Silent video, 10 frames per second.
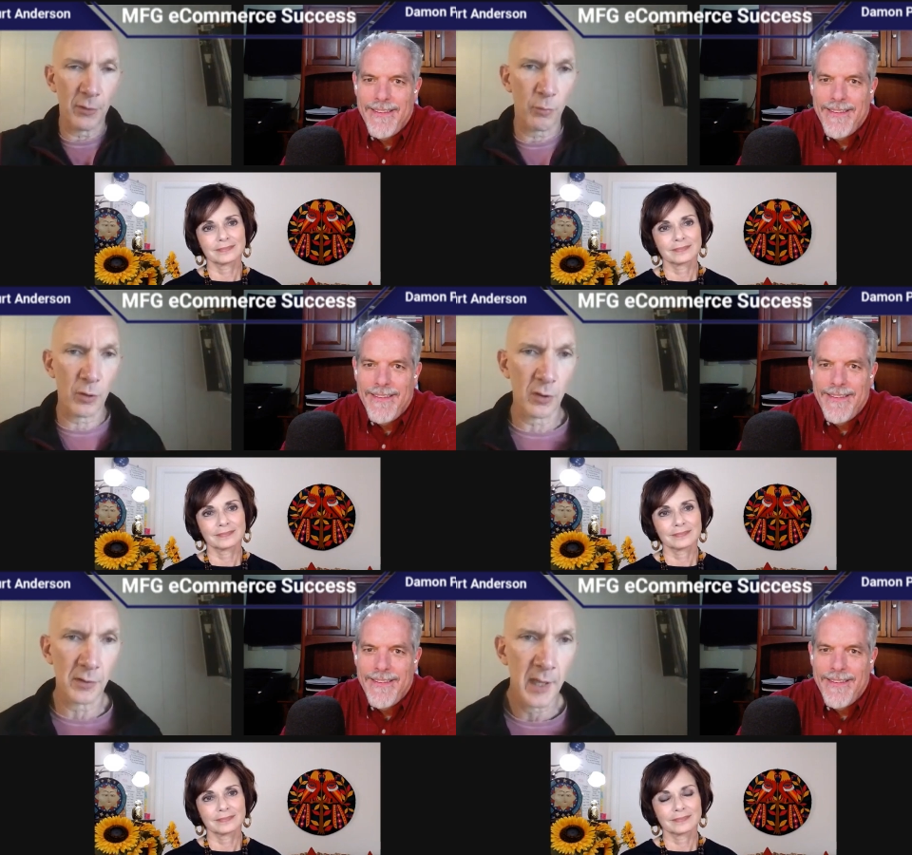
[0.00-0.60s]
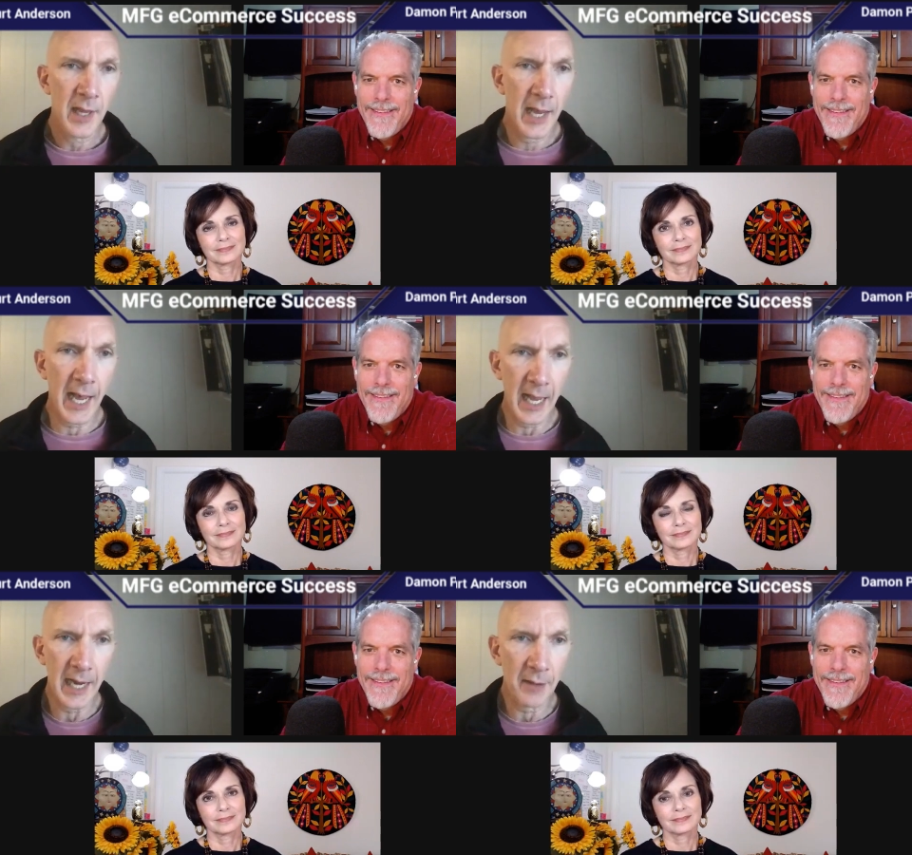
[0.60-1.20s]
Speaker 1: in the world
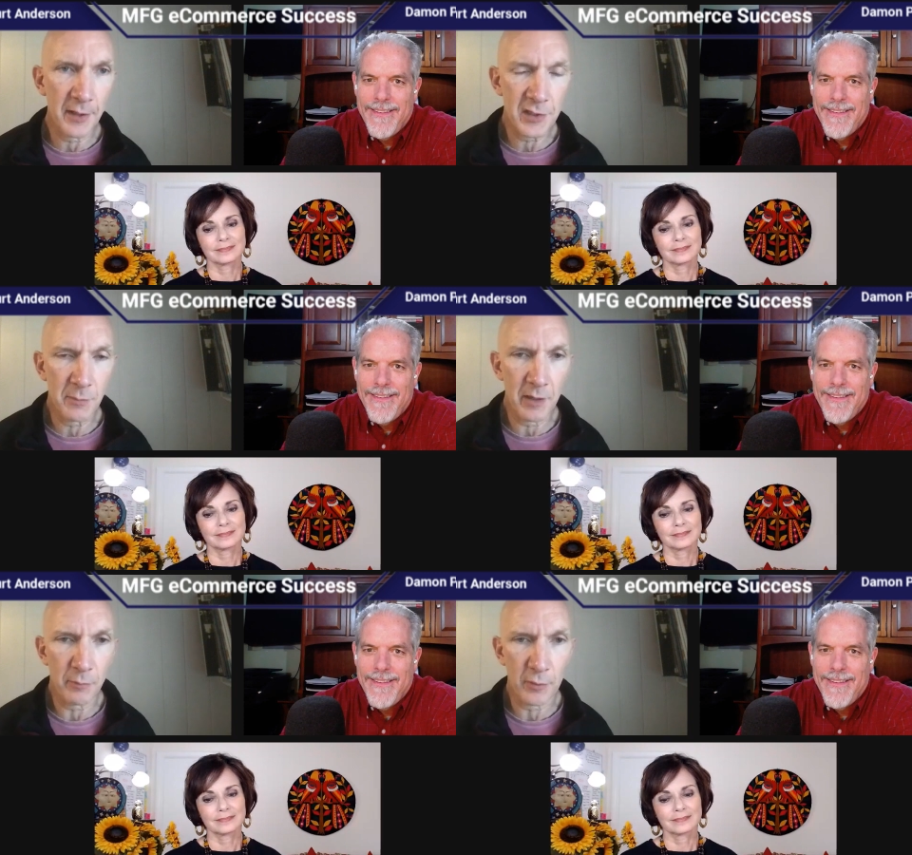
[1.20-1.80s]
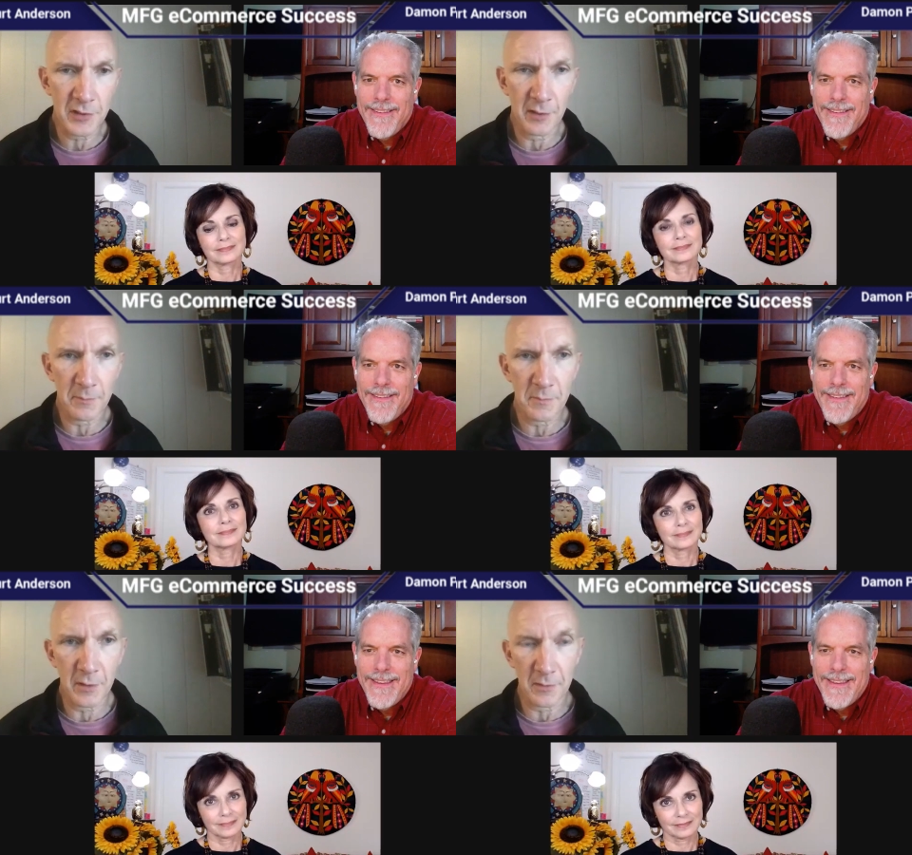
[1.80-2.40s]
on how they should be approaching their,
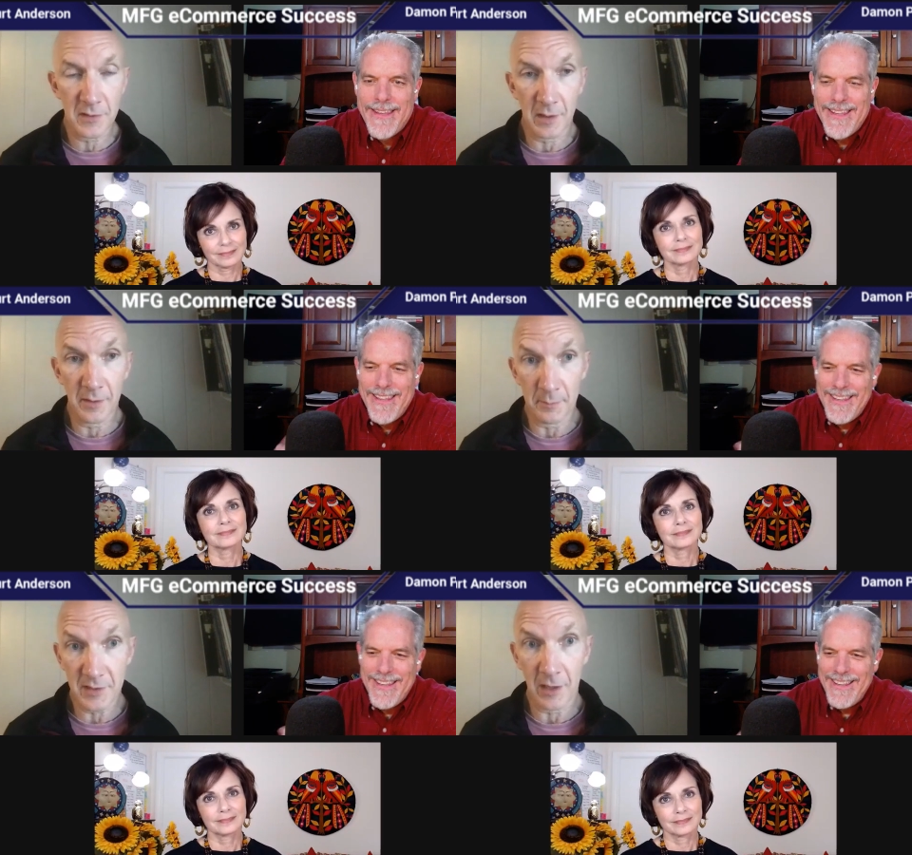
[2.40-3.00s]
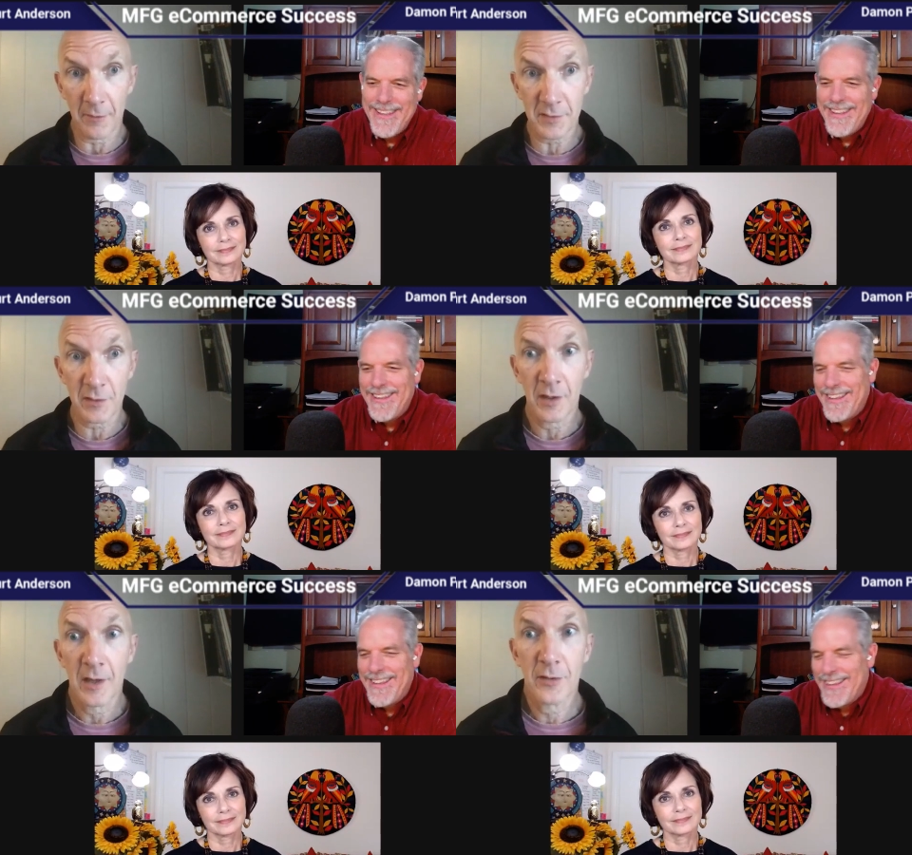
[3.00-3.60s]
their themselves
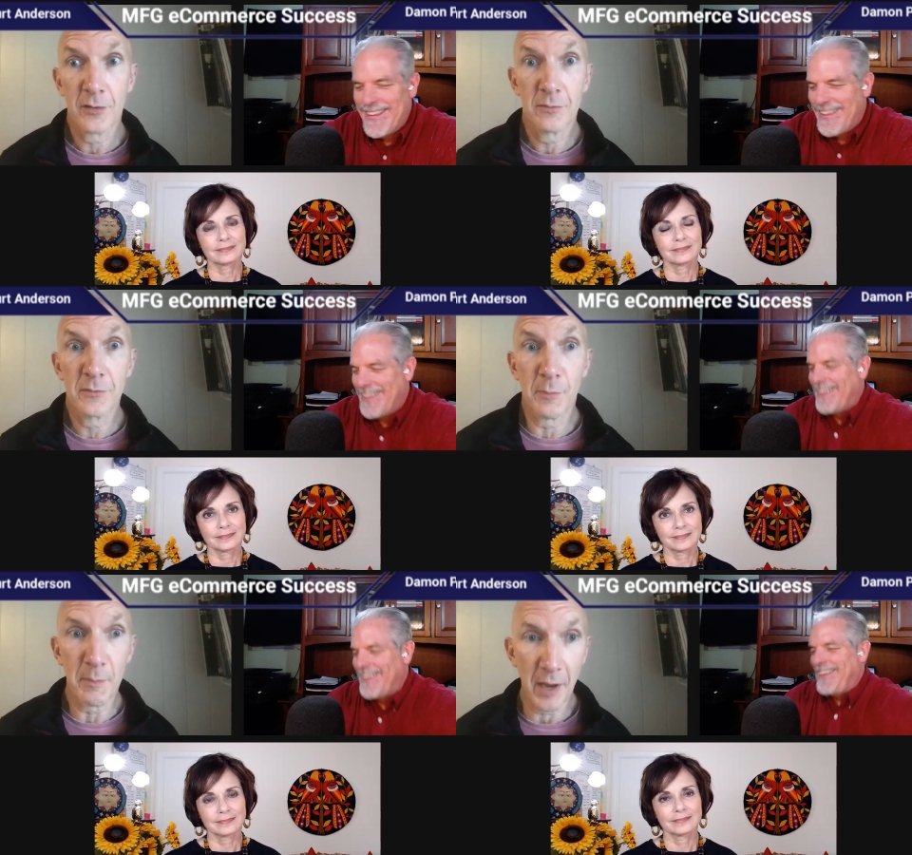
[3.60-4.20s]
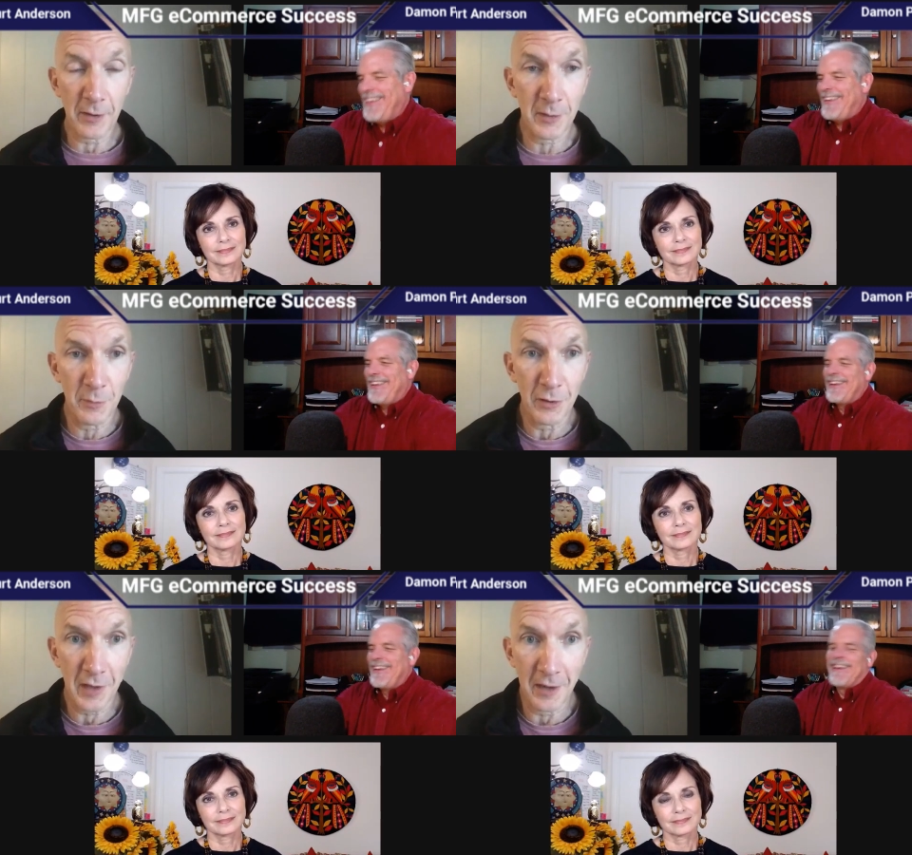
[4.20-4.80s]
to be better
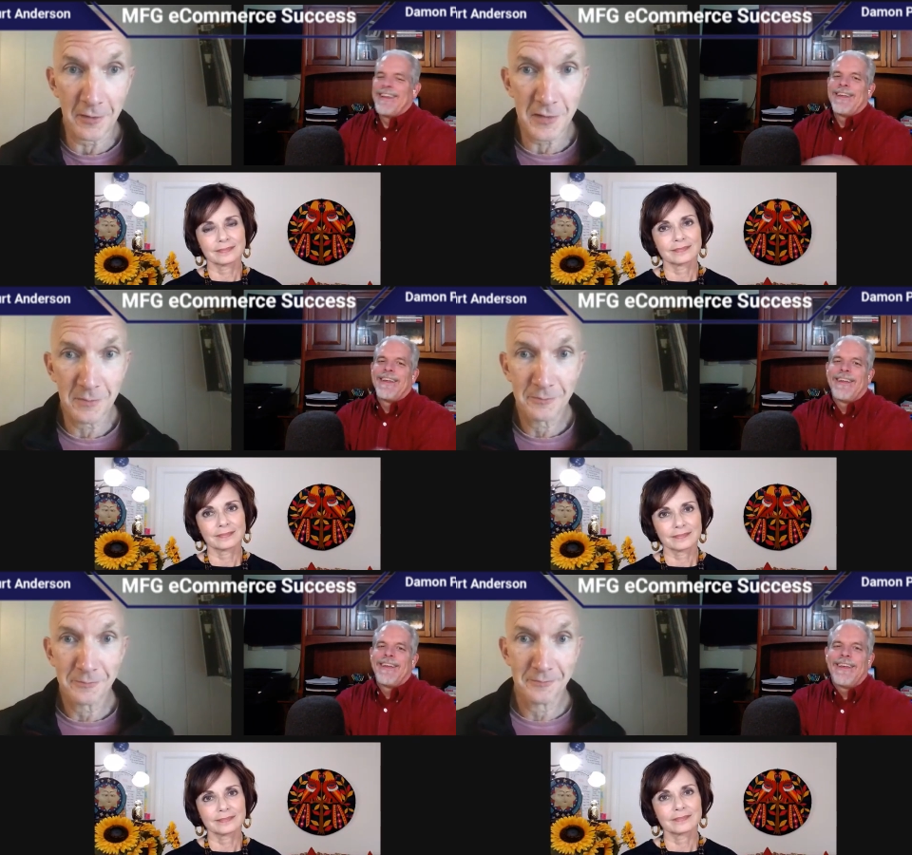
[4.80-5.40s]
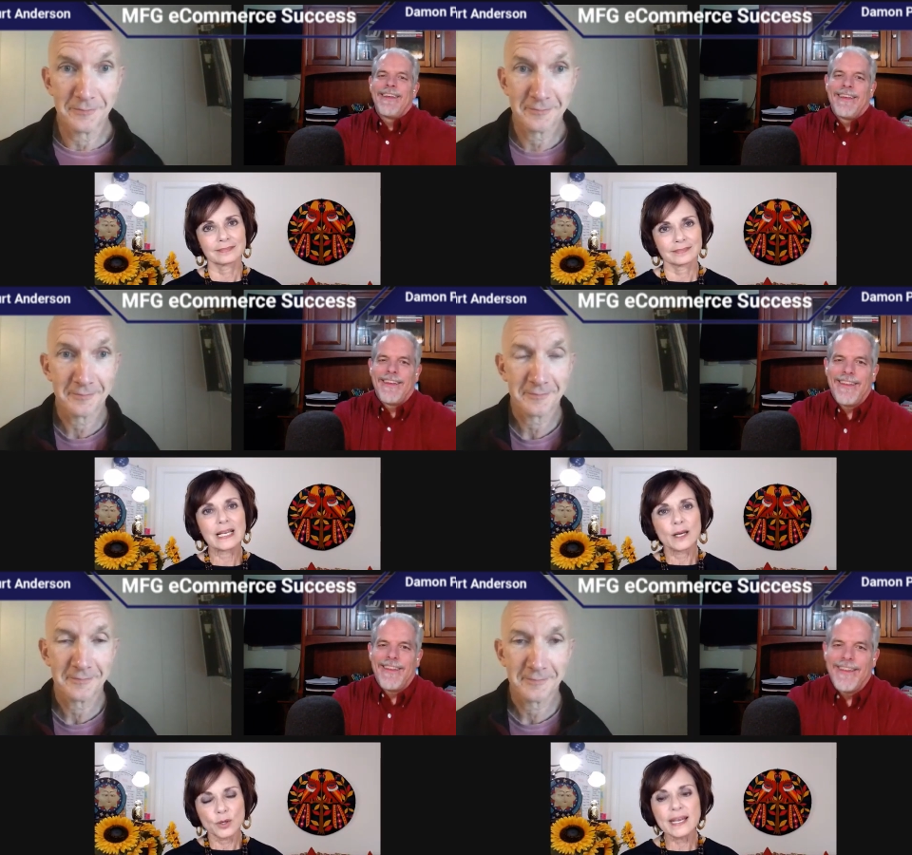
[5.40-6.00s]
communicators?
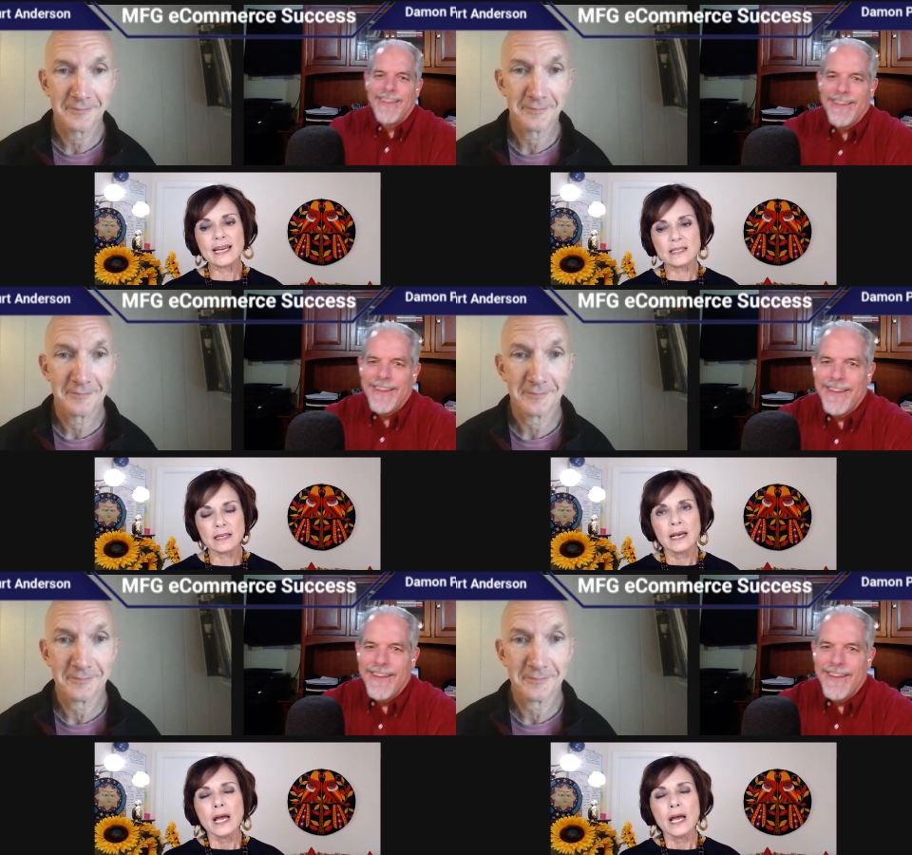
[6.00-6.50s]
Speaker 2: Yes.